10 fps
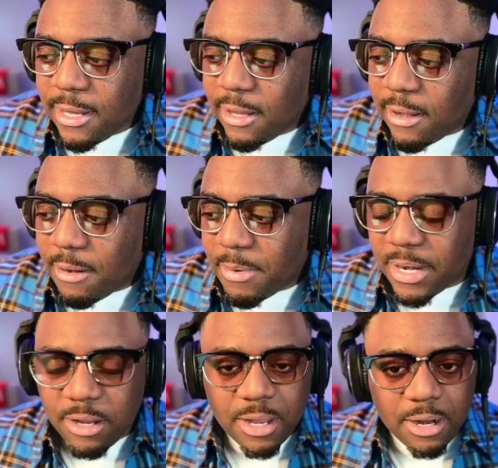And now
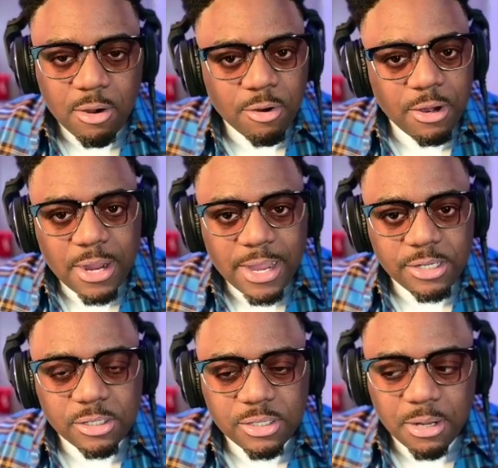you got a hungry guy,
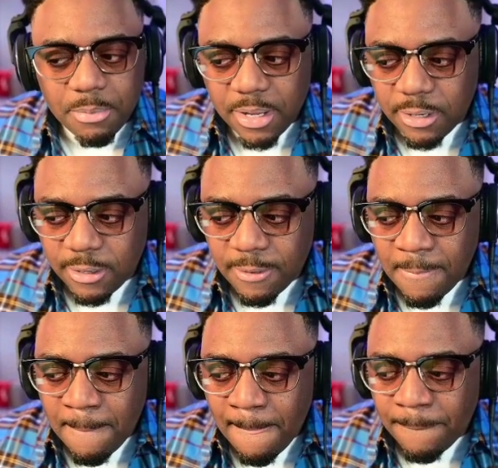Jailton Almeida,
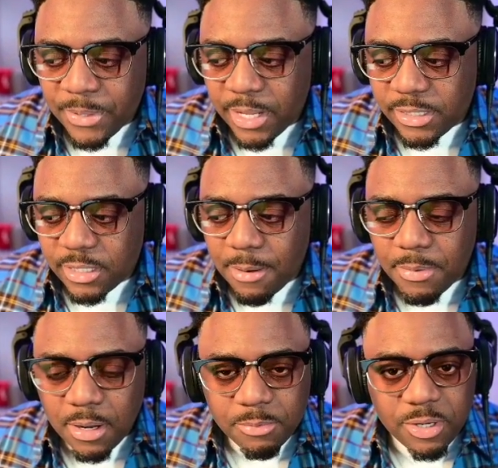that's coming
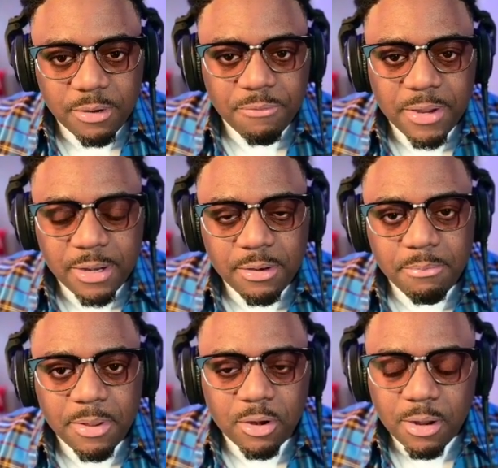up trying to fight
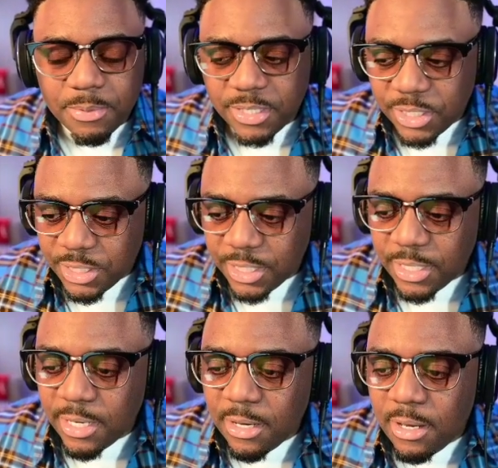better competition.
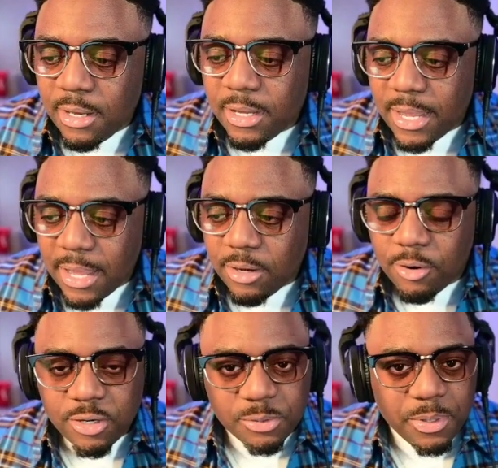Can
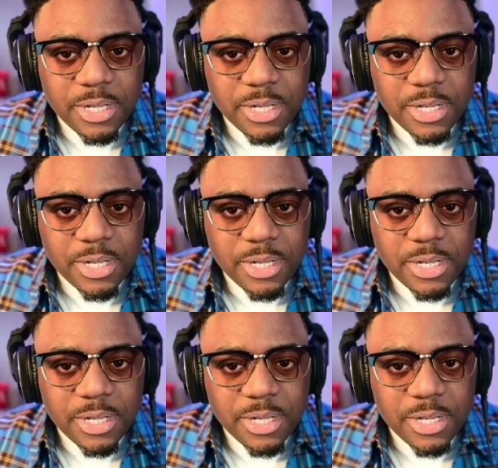Curtis Blades